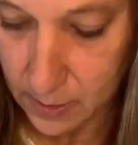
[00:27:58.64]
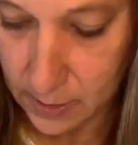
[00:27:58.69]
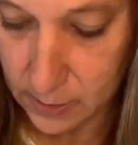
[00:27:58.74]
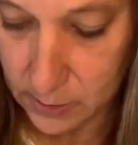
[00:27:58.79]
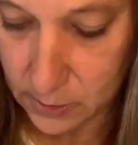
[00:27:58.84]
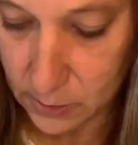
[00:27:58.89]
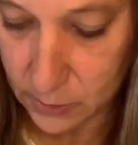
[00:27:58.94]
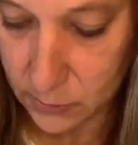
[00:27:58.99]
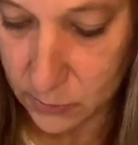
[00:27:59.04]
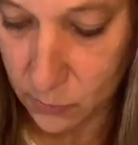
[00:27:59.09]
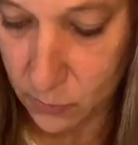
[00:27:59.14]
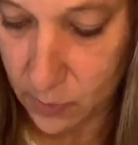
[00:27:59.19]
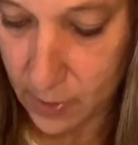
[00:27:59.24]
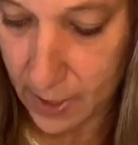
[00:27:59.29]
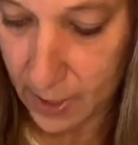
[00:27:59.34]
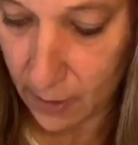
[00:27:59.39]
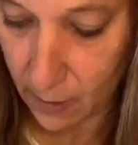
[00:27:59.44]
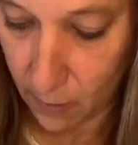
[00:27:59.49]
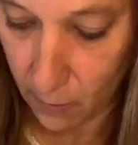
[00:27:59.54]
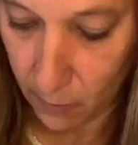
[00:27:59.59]
And just do
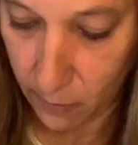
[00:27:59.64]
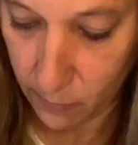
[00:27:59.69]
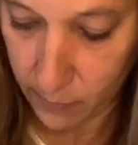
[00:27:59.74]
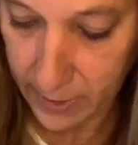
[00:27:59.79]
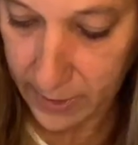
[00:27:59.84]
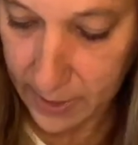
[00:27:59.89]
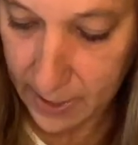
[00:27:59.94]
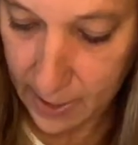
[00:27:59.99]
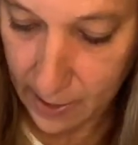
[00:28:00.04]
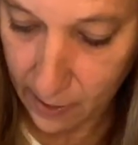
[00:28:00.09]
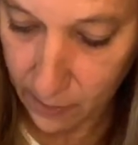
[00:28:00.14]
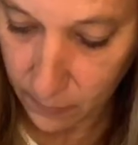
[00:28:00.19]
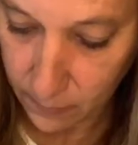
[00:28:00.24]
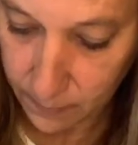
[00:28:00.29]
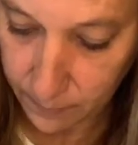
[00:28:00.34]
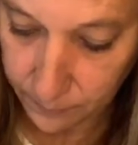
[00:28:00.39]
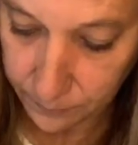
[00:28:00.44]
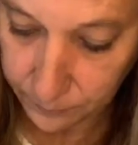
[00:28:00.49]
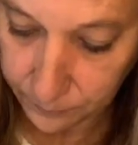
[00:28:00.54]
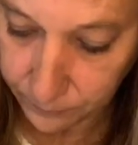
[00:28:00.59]
that all the way down.